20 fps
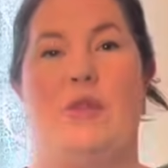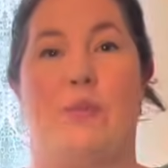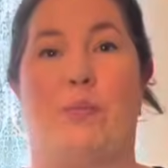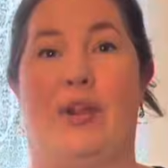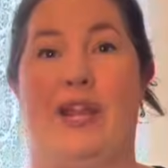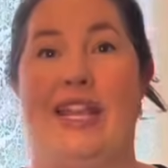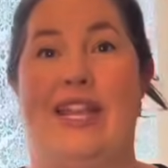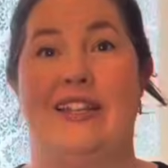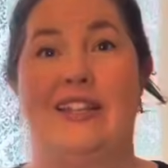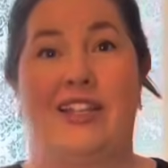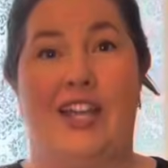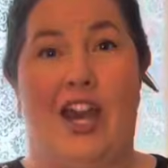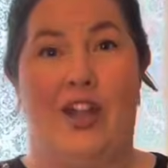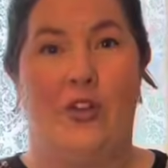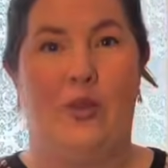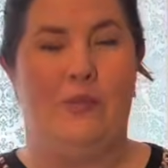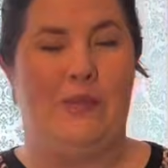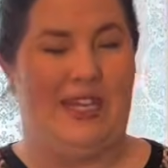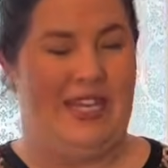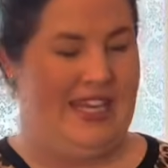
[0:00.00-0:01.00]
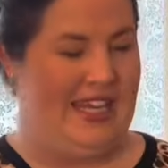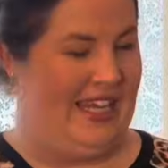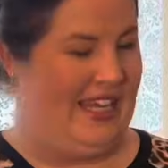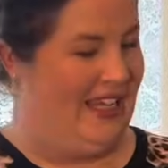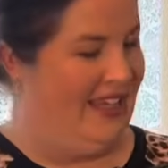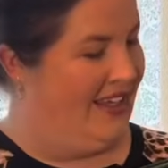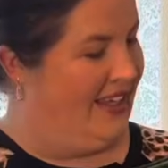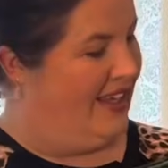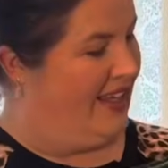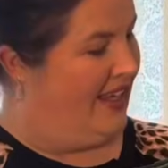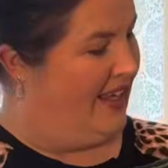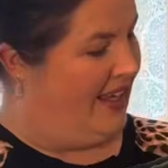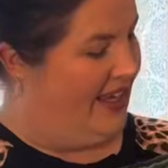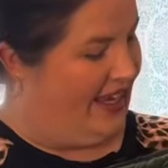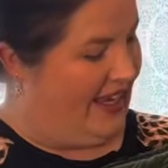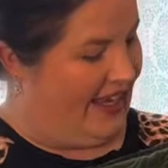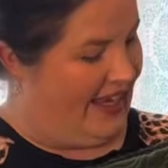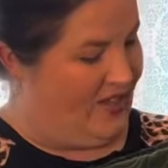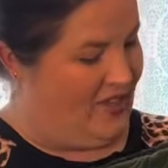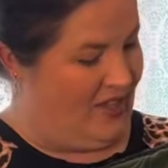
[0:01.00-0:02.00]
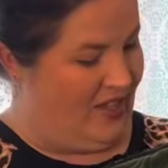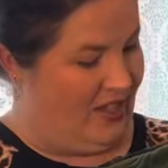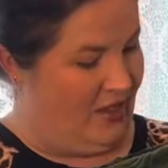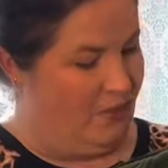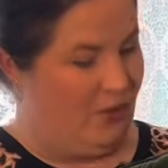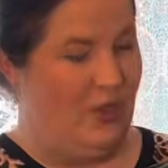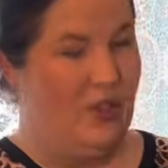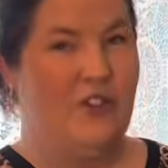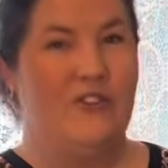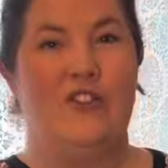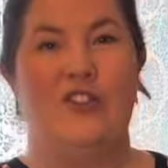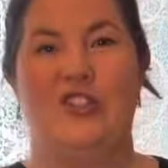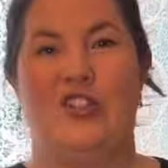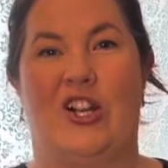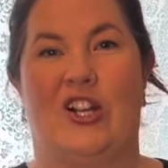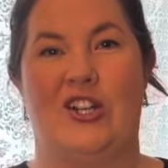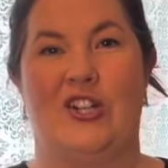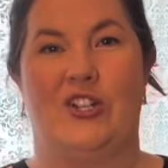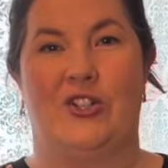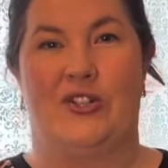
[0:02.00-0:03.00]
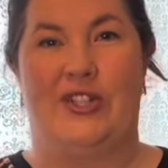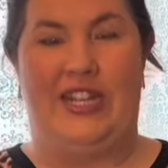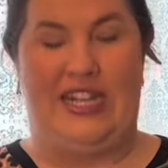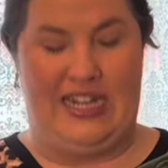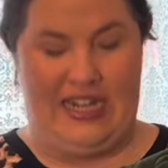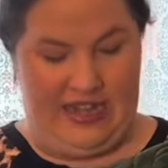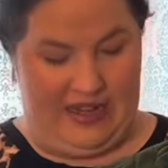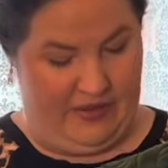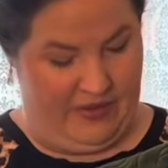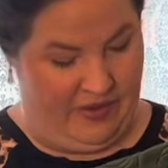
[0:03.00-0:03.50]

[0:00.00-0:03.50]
brand Cuddle Minky. It's in this beautiful dark green.